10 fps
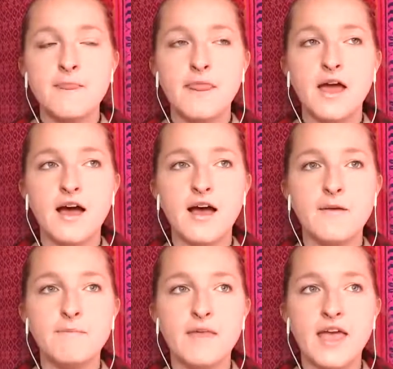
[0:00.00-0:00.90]

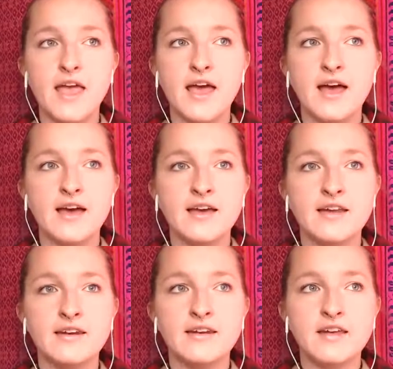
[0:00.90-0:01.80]
And
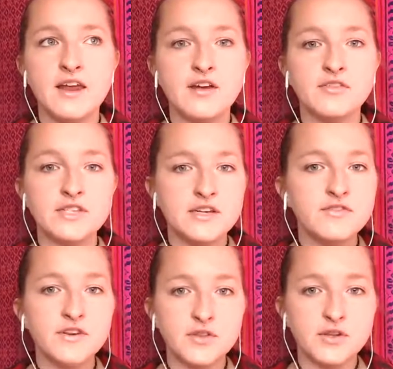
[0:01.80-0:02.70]
I did
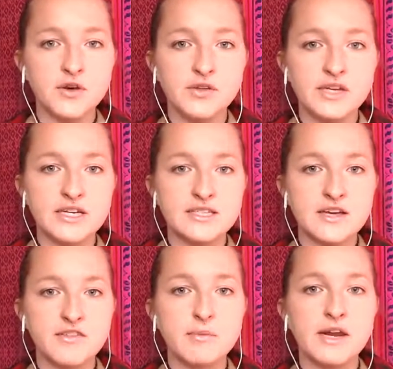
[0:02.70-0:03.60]
feel the loneliness
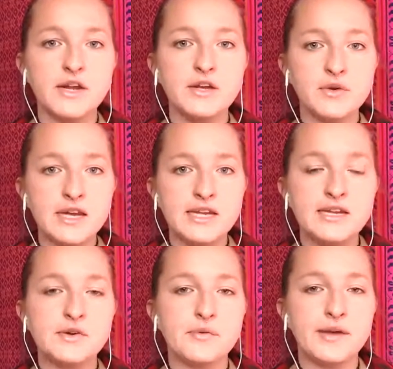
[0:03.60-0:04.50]
of it, but I knew I
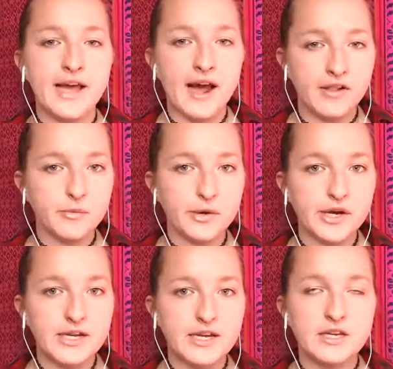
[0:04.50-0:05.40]
needed to
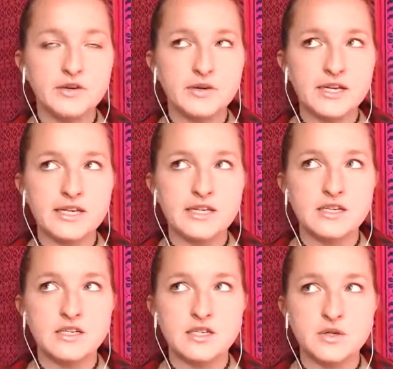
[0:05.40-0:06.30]
recalibrate. I knew I
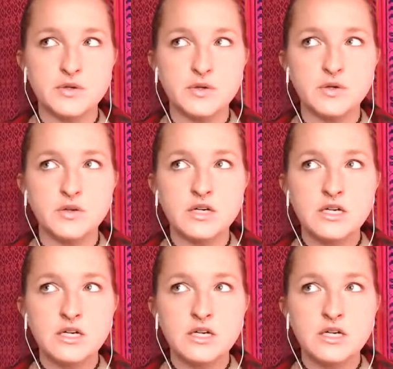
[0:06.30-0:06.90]
needed to